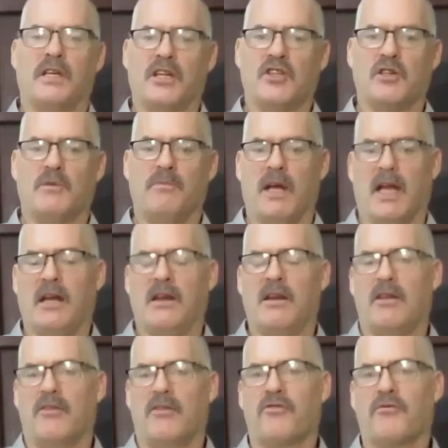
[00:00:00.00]
the engine
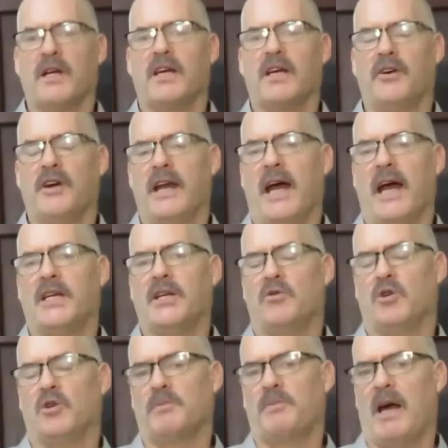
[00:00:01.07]
made 390
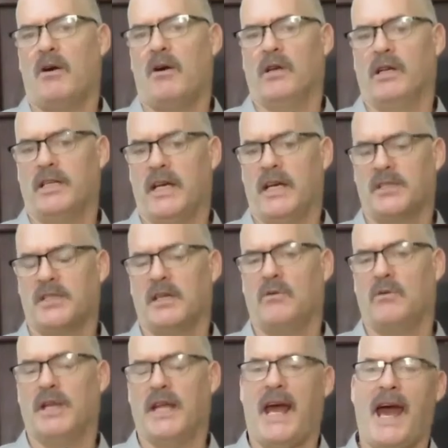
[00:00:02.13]
horsepower in
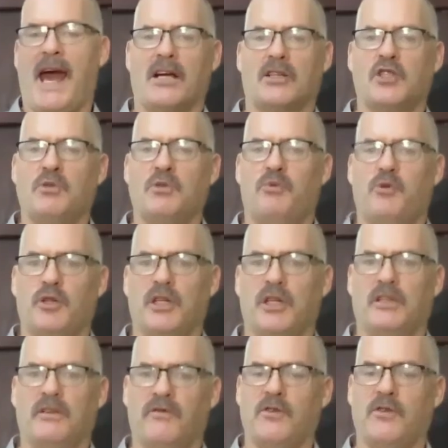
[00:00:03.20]
testing, when they actually
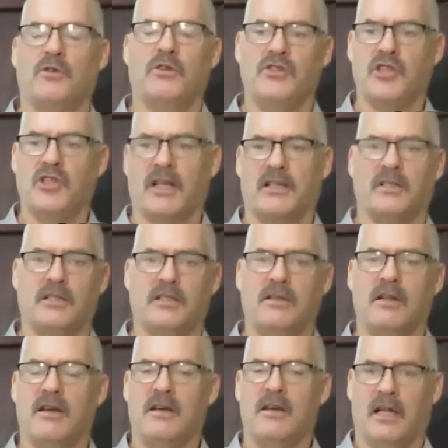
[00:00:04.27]
put
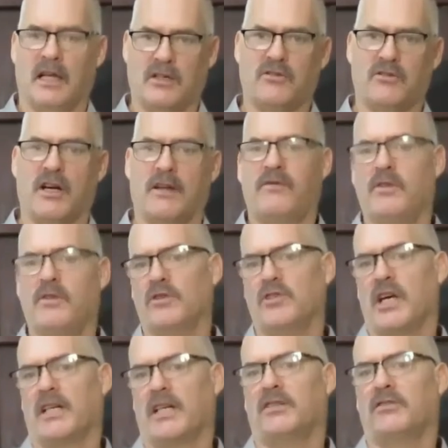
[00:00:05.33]
the electronic fuel
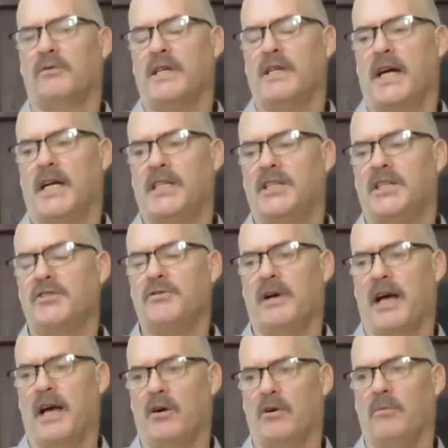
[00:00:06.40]
injected 392
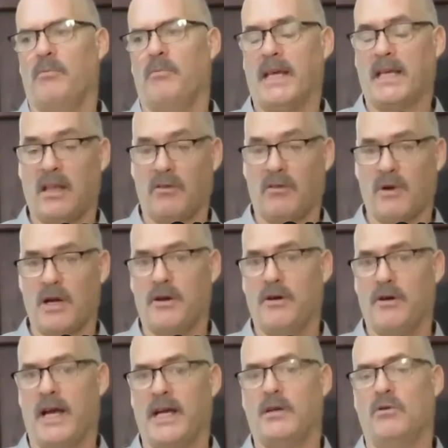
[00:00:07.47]
out, making
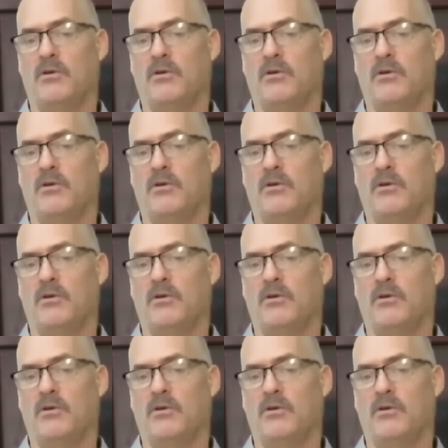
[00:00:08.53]
390